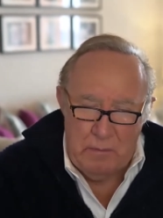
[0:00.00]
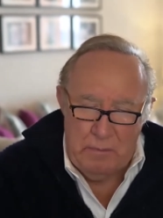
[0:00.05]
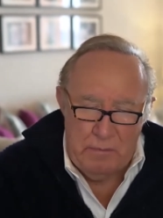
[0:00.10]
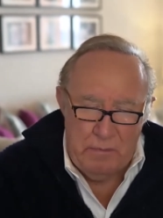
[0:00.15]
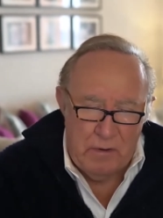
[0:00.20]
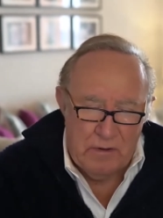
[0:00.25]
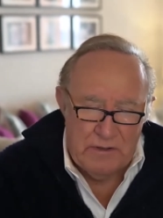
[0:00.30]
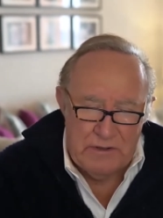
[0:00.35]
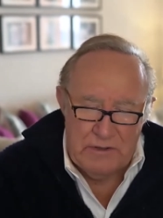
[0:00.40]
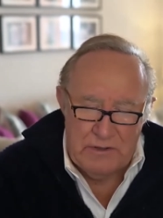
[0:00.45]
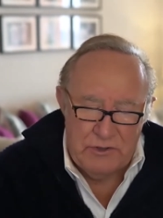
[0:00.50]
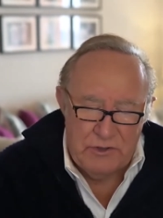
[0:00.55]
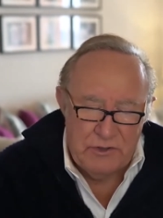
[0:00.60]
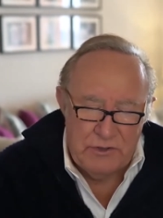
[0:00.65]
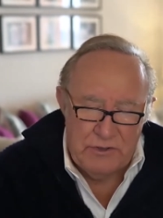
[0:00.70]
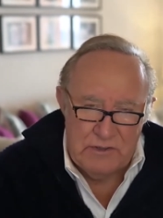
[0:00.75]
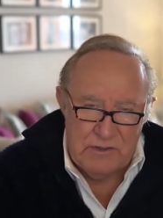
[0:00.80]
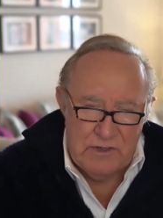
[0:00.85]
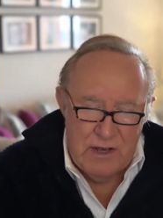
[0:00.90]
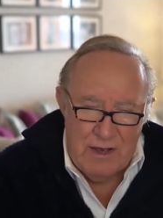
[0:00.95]

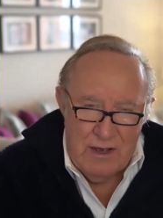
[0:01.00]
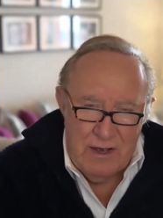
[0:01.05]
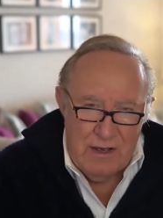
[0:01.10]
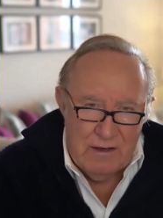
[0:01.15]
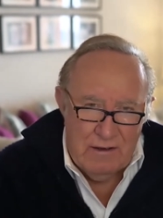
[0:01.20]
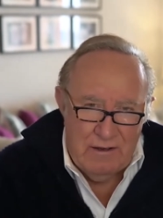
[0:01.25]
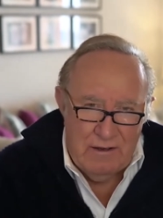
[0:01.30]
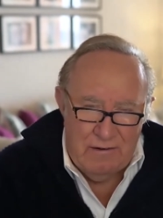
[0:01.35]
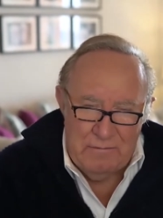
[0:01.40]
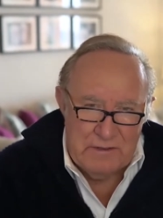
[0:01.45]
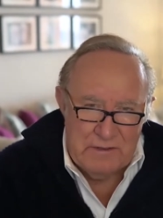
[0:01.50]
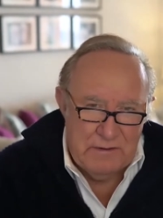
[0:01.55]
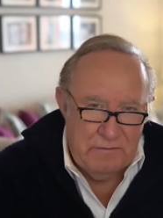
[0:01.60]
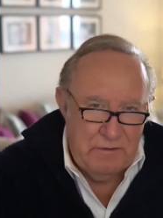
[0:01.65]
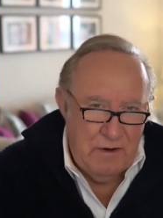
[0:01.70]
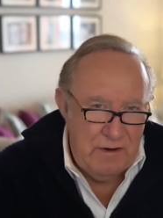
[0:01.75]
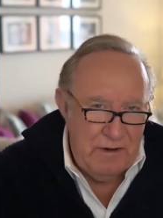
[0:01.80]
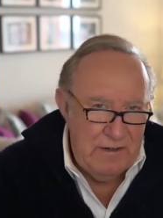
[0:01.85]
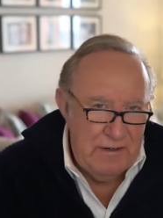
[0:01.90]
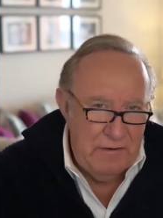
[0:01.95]
Politicians, governments of
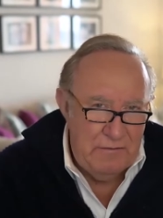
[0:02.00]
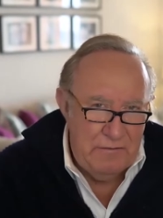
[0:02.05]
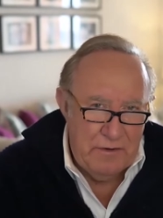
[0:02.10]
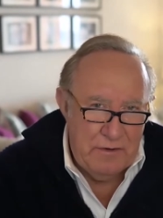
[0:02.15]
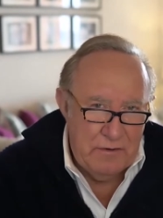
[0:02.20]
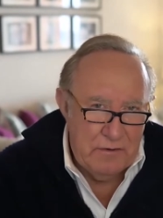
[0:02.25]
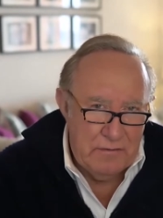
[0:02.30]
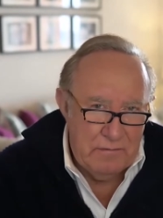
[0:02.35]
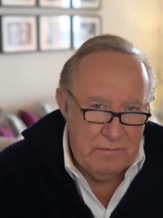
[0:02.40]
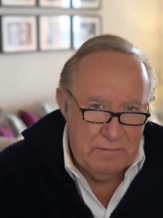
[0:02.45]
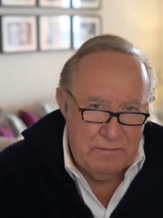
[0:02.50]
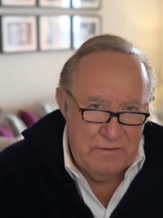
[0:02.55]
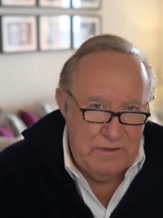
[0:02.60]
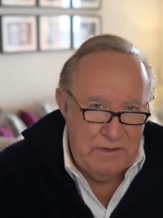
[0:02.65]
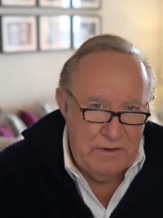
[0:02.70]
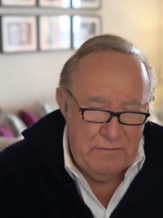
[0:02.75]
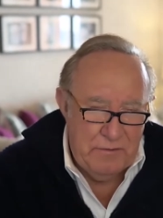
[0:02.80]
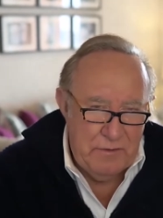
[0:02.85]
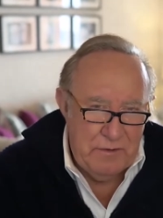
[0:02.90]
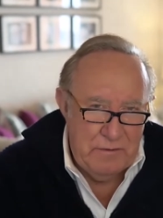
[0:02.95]
very
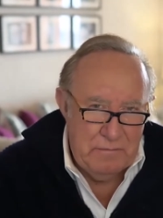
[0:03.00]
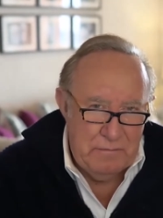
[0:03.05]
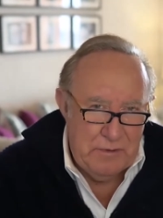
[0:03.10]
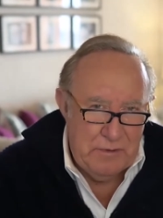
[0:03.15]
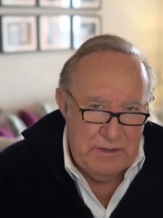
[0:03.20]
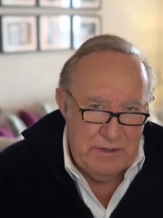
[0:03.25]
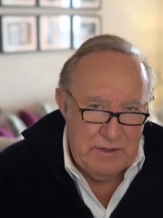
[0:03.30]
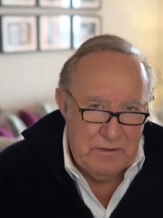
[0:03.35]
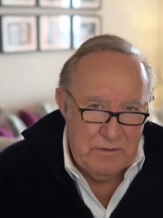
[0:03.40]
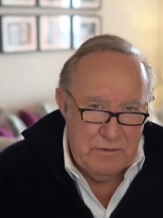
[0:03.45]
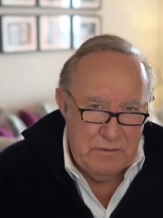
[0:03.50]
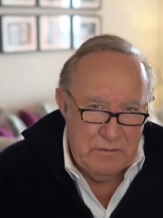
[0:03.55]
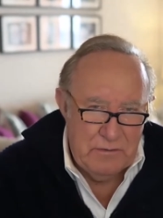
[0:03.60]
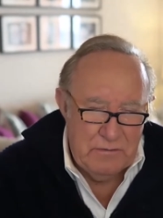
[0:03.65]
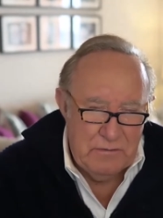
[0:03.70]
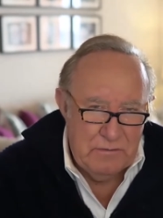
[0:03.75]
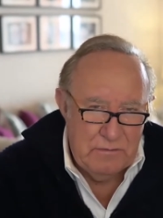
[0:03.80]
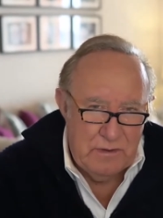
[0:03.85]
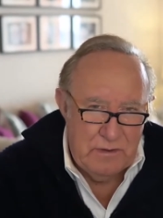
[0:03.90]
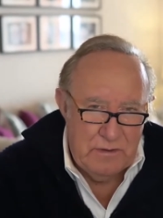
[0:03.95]
different
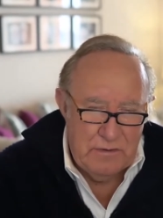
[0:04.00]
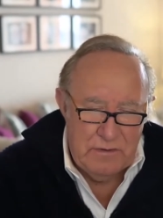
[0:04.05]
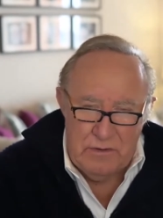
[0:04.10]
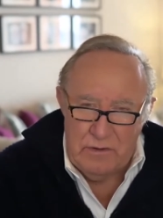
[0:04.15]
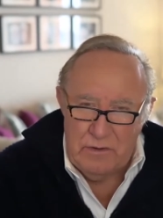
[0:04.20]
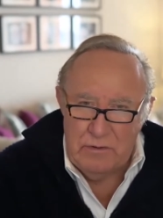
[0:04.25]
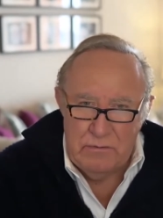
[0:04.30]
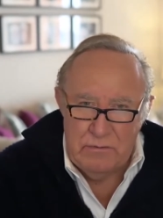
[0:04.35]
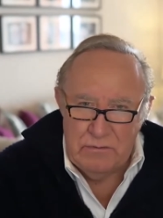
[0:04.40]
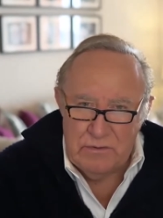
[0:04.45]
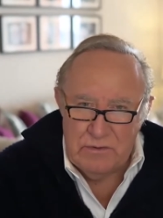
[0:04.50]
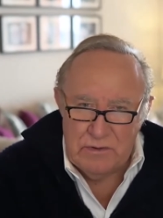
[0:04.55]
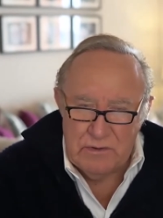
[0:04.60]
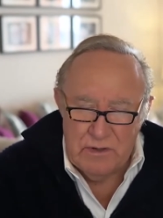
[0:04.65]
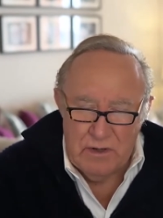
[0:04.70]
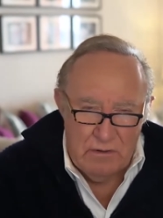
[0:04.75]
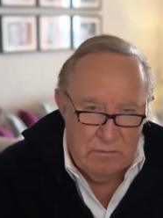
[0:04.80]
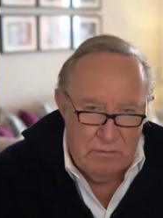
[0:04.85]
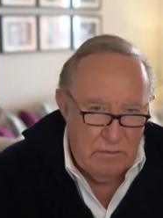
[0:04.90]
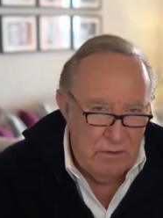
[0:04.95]
political hues,
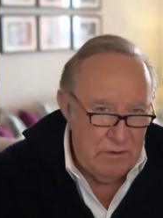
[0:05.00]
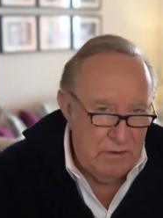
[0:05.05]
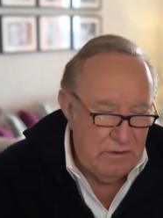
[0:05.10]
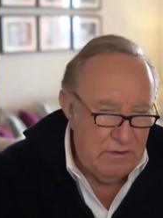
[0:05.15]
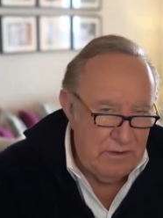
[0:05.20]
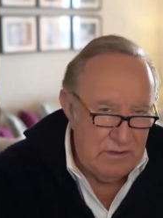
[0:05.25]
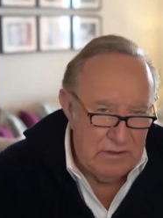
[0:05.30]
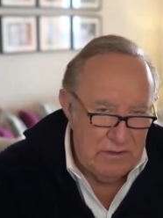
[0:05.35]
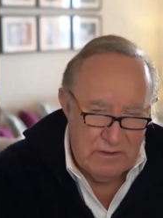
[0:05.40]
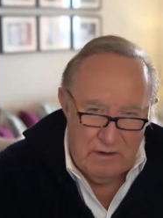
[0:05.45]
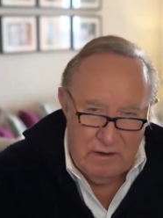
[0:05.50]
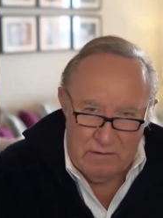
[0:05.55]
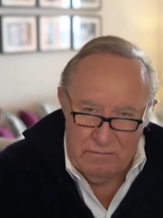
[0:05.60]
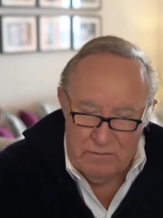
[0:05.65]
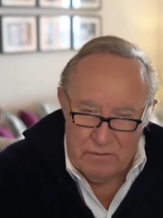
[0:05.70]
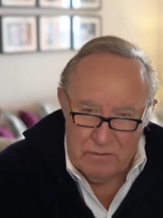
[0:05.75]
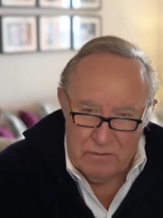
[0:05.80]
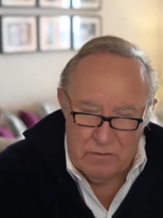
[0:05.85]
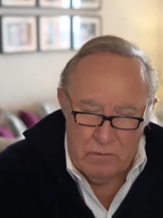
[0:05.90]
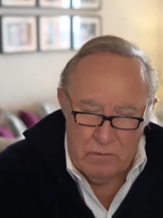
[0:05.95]
whether it's
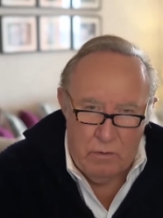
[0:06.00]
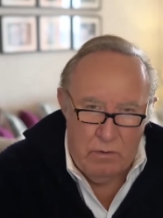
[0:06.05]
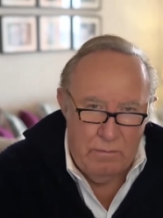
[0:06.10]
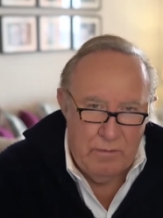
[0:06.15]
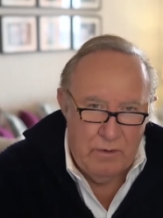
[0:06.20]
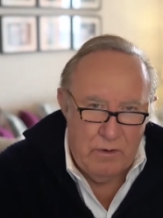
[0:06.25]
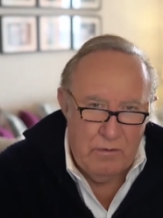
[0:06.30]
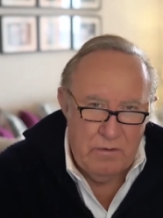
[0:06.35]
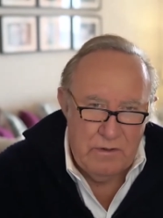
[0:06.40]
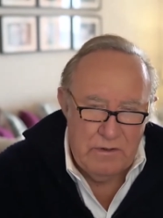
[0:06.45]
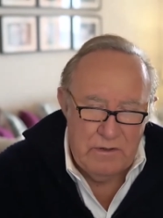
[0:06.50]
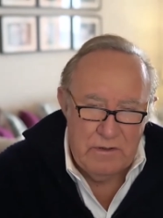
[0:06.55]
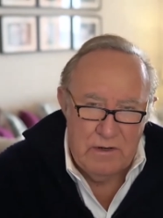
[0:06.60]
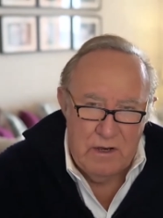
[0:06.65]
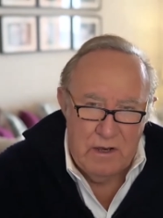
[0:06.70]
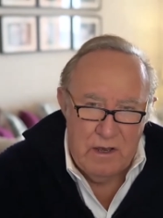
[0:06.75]
Governor Cuomo in